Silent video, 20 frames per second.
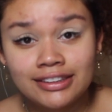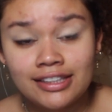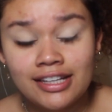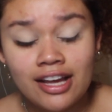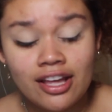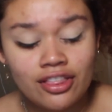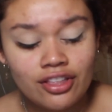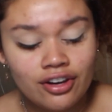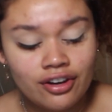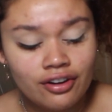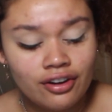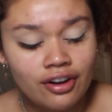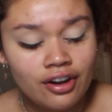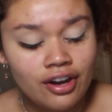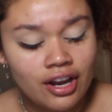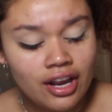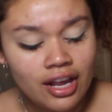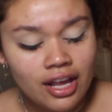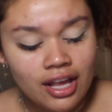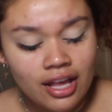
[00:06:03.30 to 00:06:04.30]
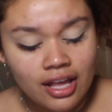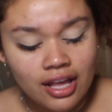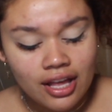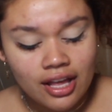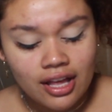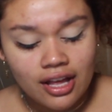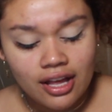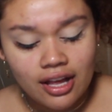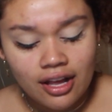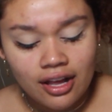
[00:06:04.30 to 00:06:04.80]
together.
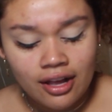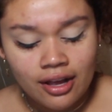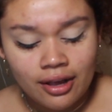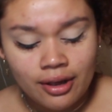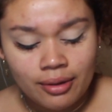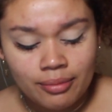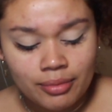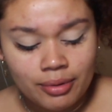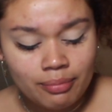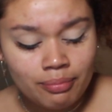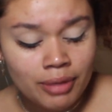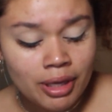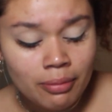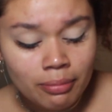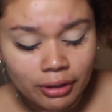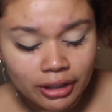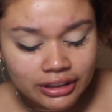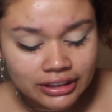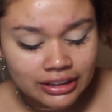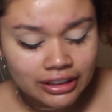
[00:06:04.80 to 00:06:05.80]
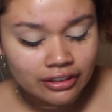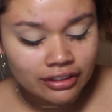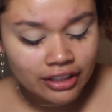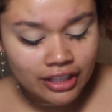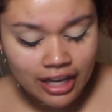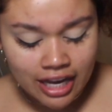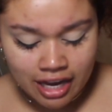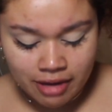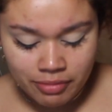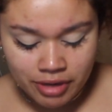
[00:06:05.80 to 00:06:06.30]
Me
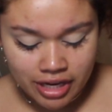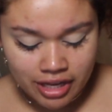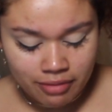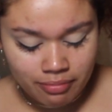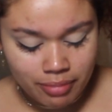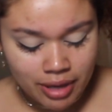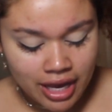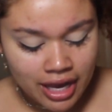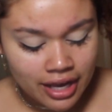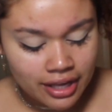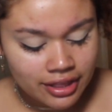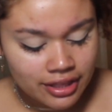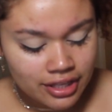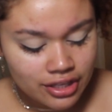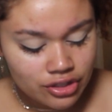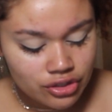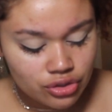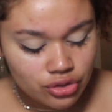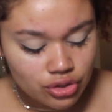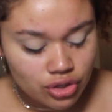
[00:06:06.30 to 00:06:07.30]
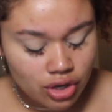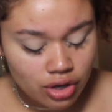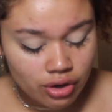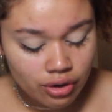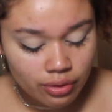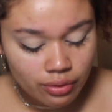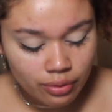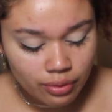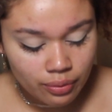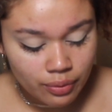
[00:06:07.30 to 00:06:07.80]
personally, I'm an empath,
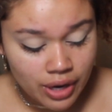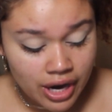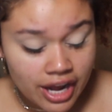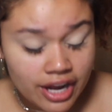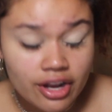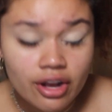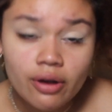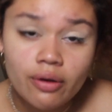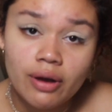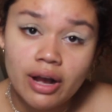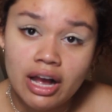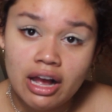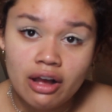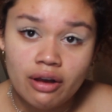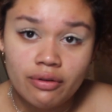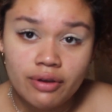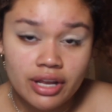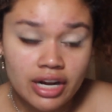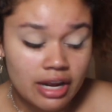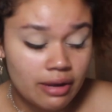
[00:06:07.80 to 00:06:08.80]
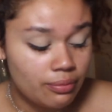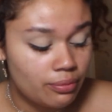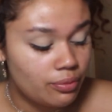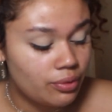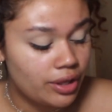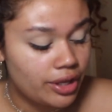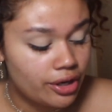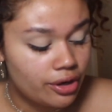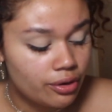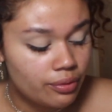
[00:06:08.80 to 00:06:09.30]
so when I go out and I'm
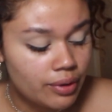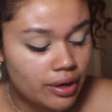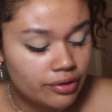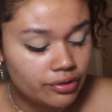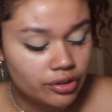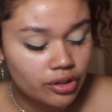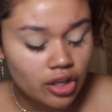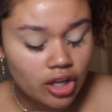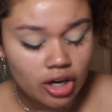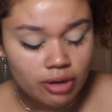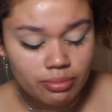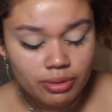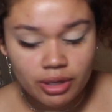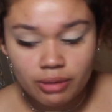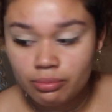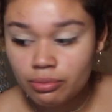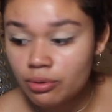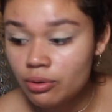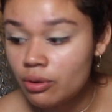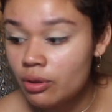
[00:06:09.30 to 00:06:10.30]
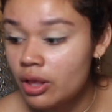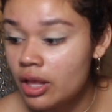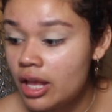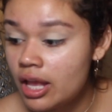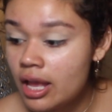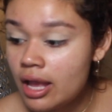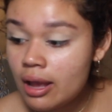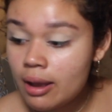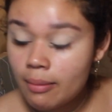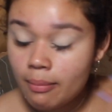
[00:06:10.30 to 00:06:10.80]
like around a lot of people,
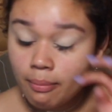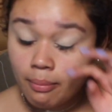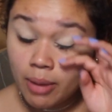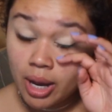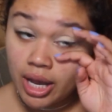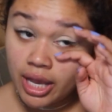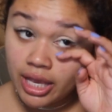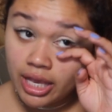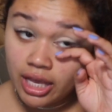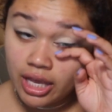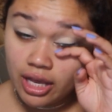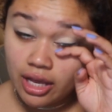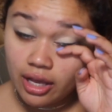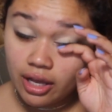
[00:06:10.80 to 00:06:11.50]
my